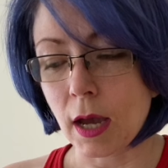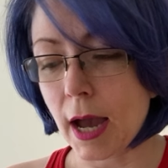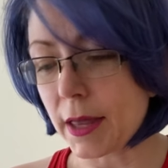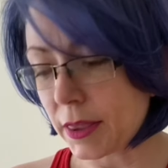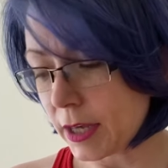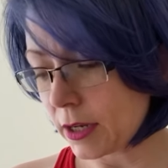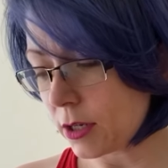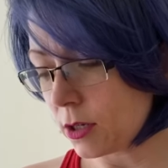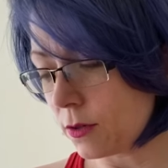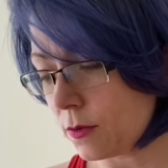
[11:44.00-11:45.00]
I
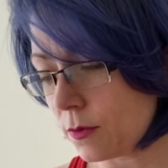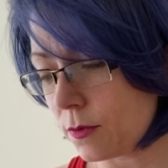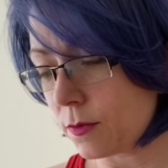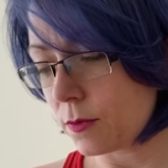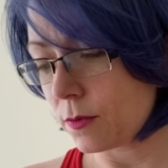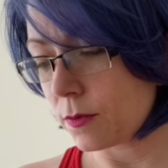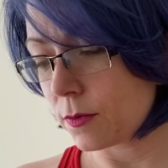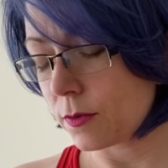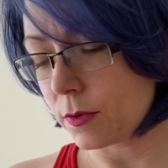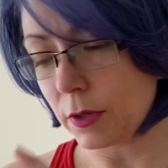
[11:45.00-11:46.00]
think
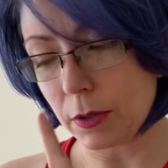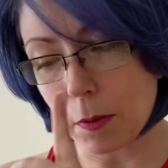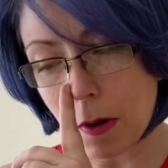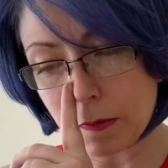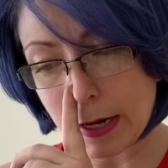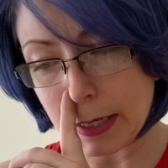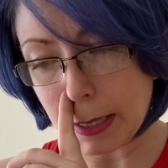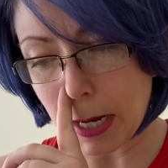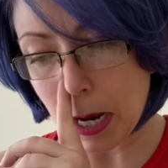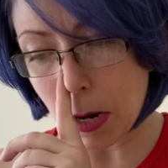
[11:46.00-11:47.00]
you already
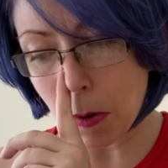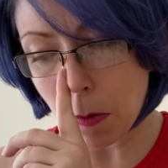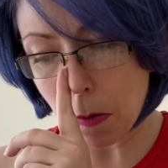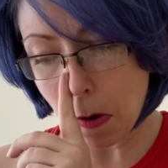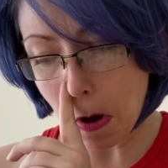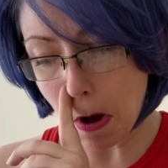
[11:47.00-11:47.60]
know.